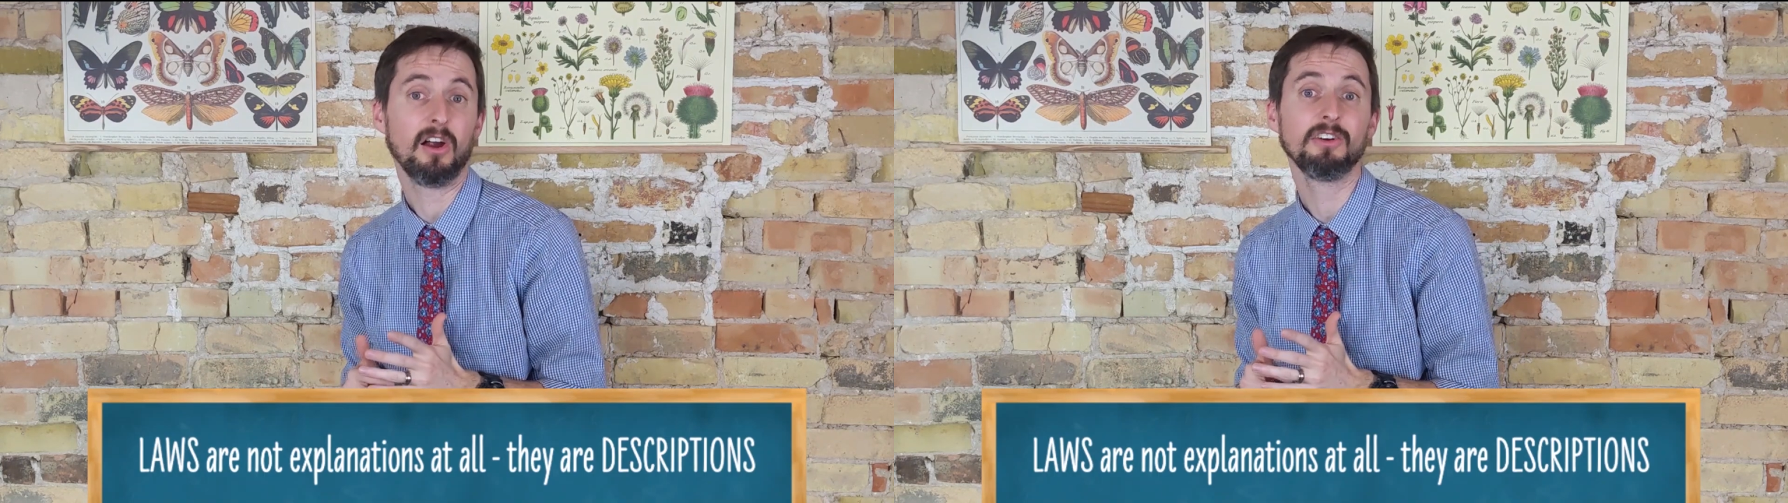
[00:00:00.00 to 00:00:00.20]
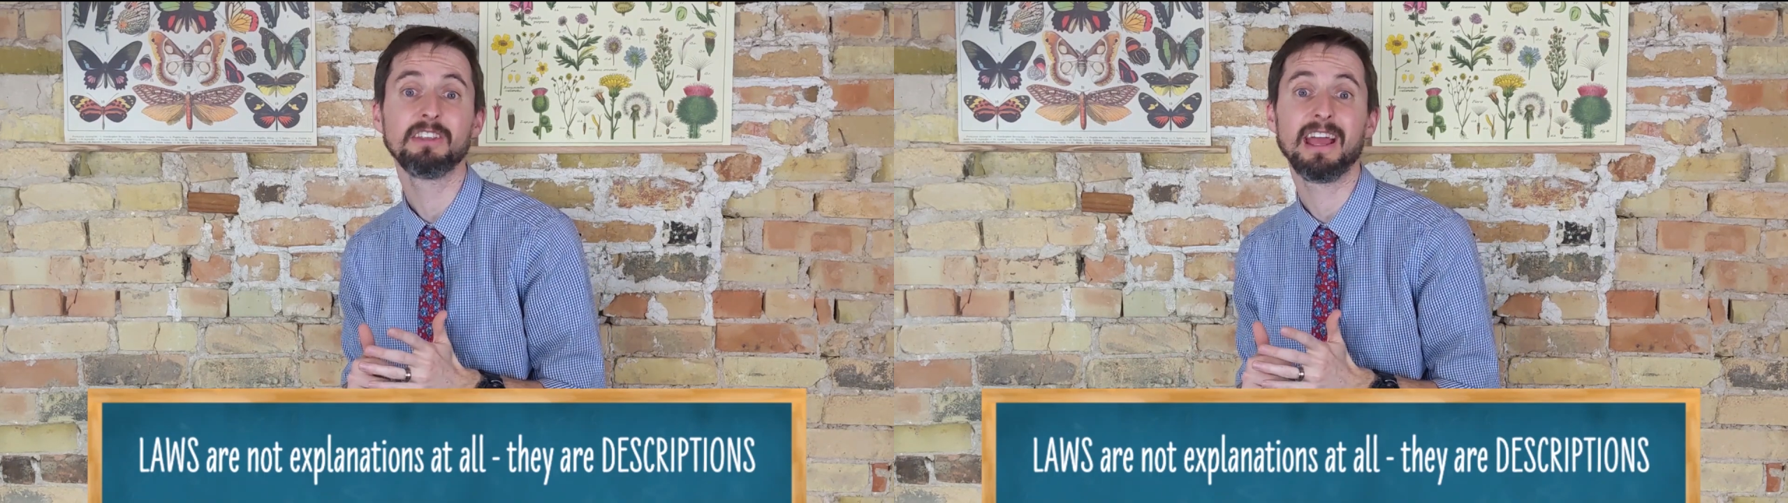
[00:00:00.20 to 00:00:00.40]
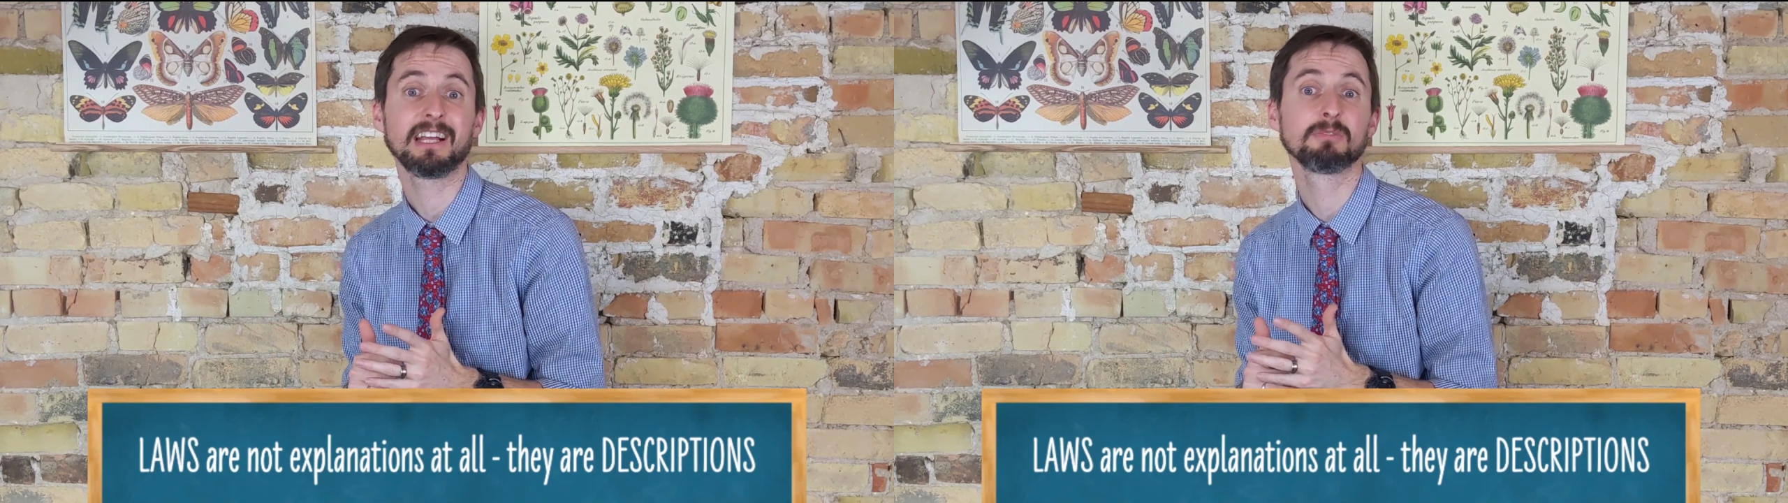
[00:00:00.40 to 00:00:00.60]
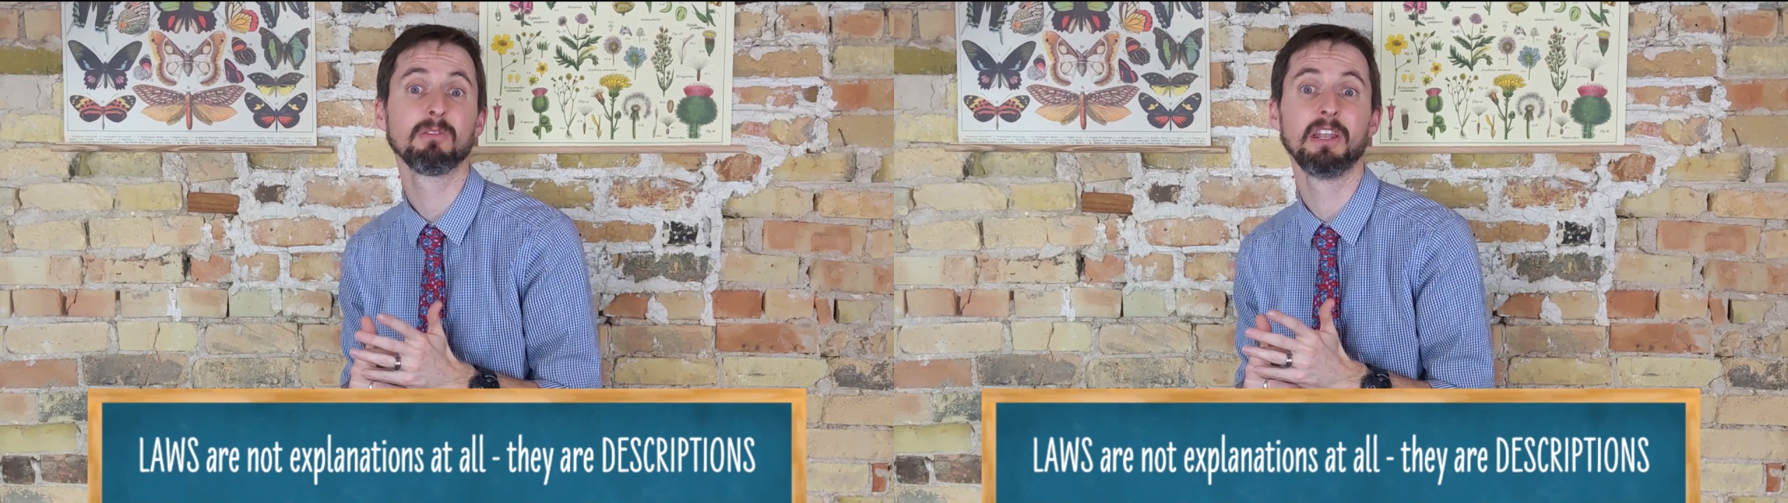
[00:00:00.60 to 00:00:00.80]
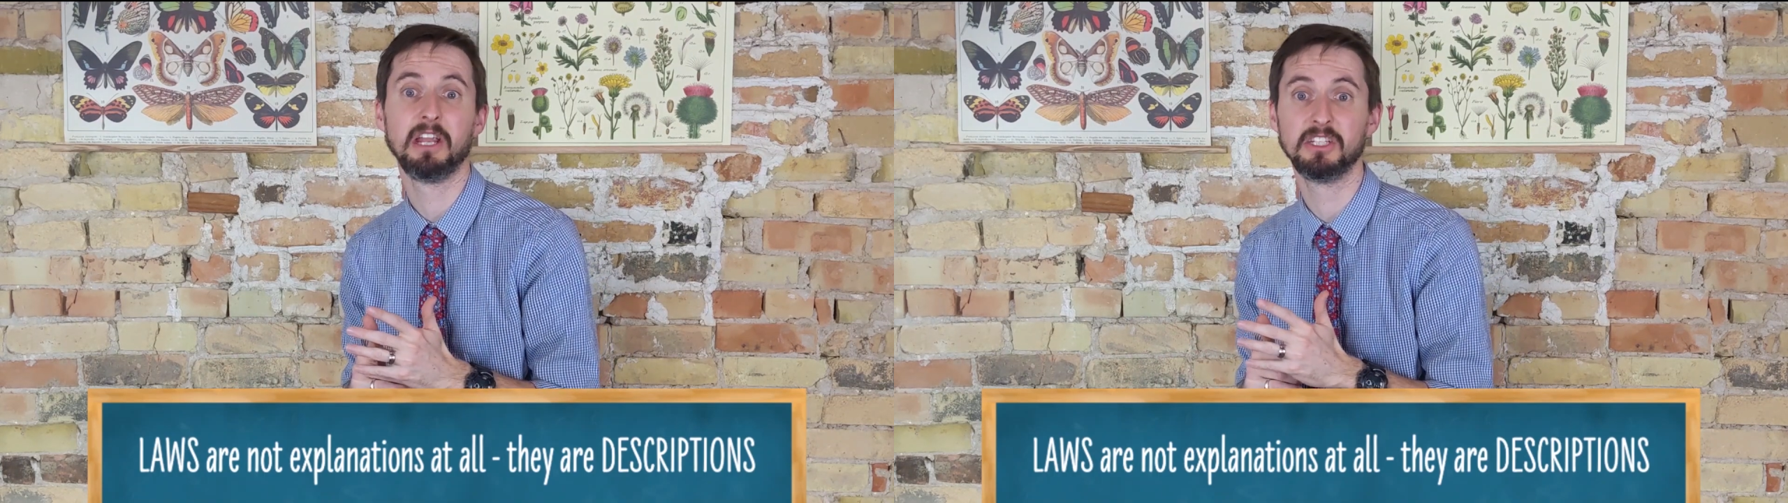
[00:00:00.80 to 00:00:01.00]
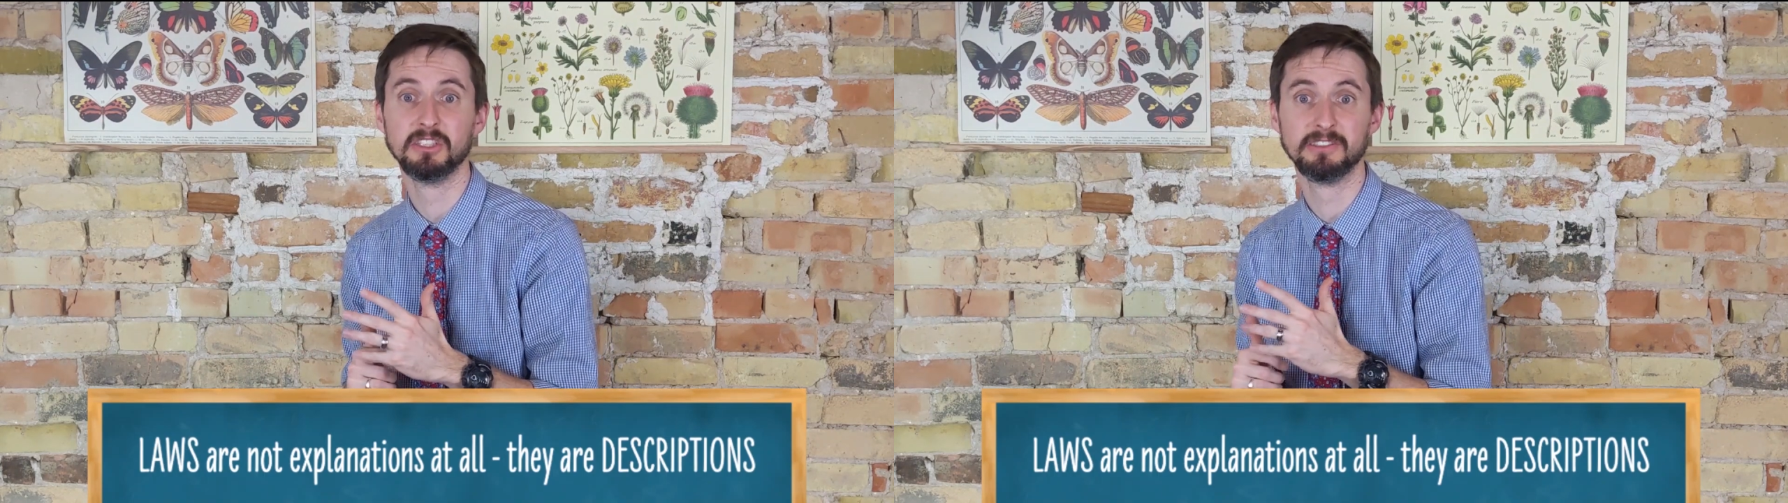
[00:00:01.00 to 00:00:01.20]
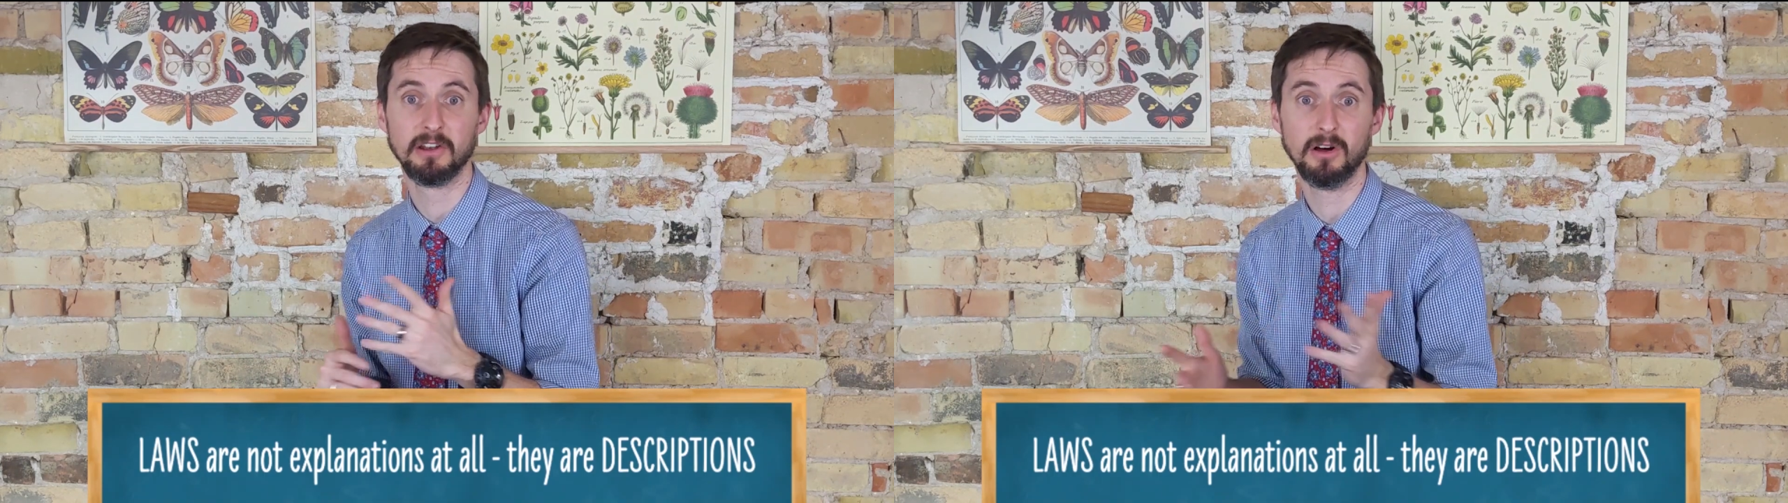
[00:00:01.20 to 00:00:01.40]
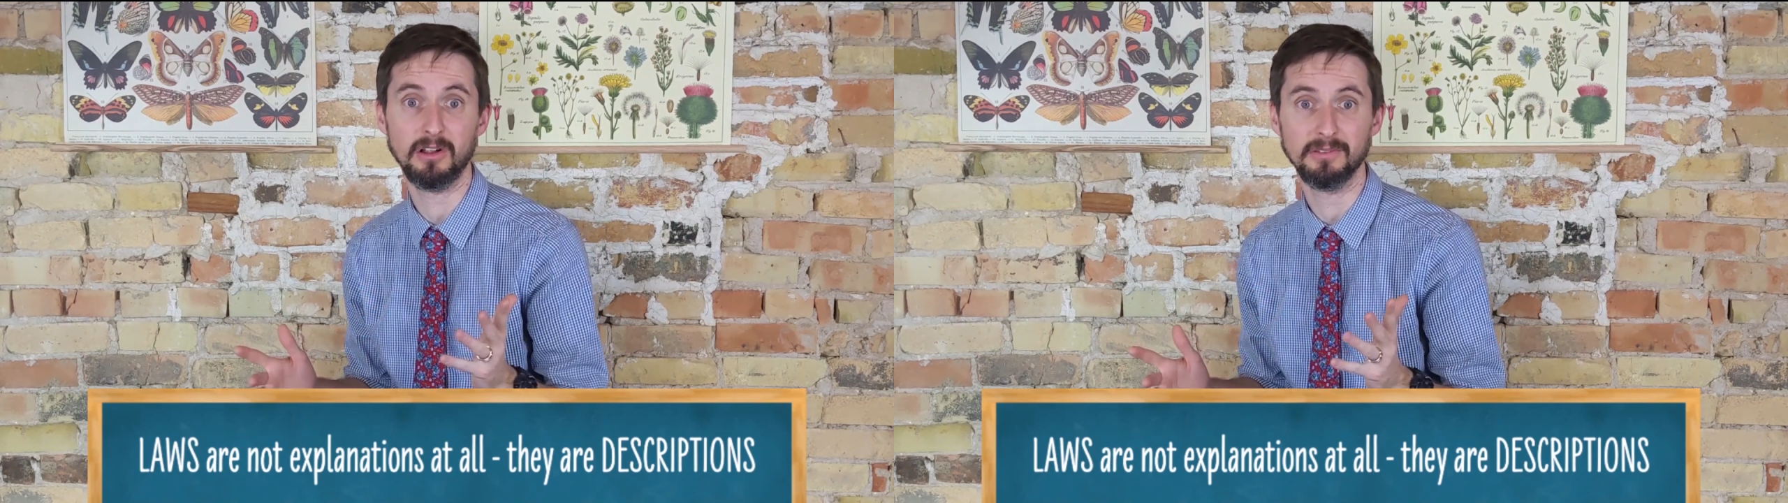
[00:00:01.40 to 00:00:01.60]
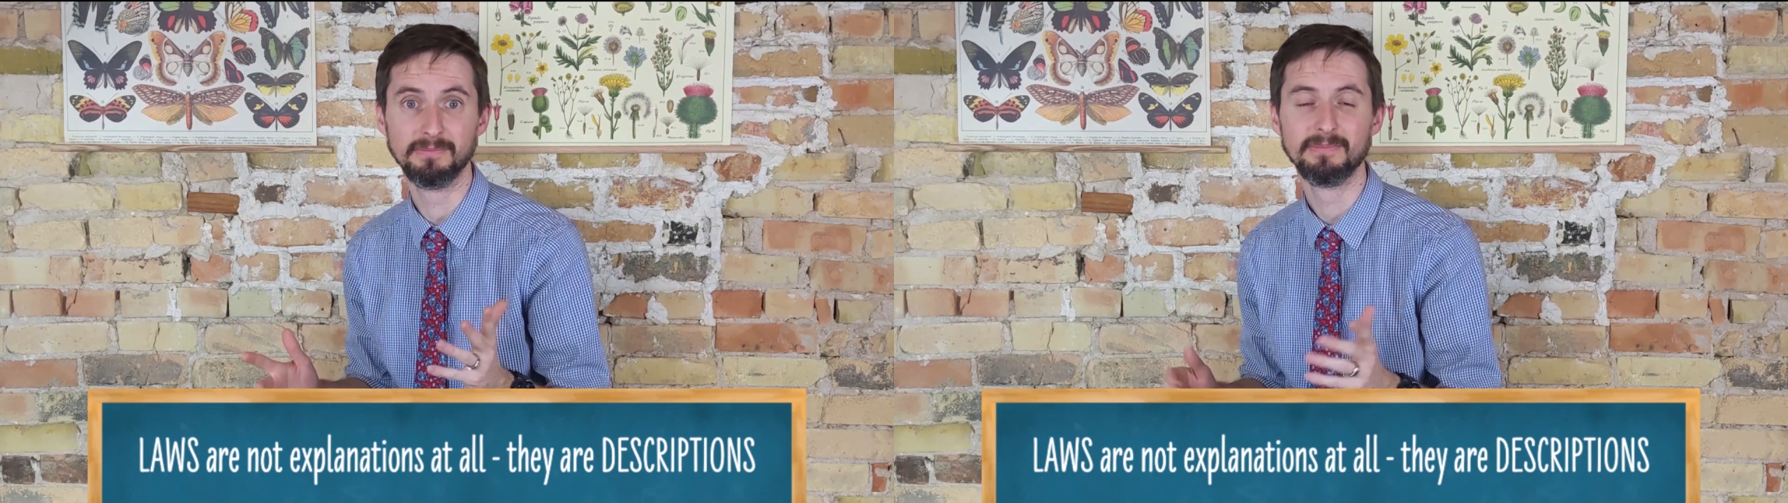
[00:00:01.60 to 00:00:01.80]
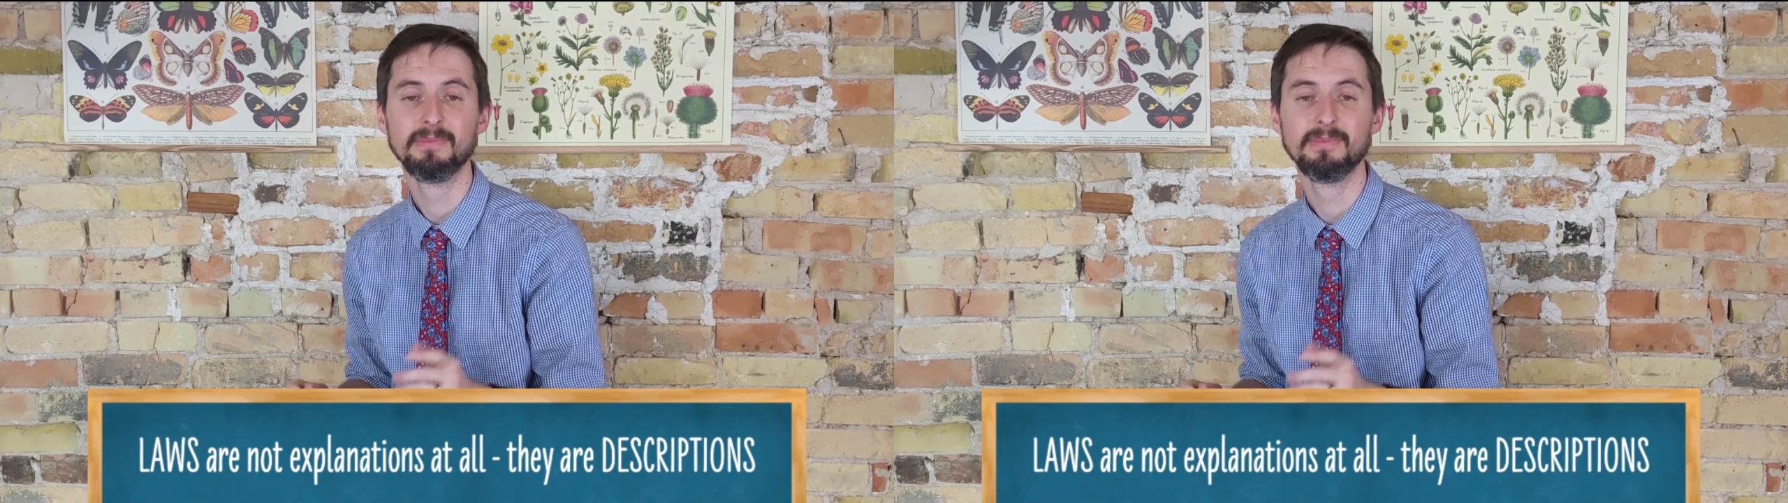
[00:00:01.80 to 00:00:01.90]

aren't explanations at all.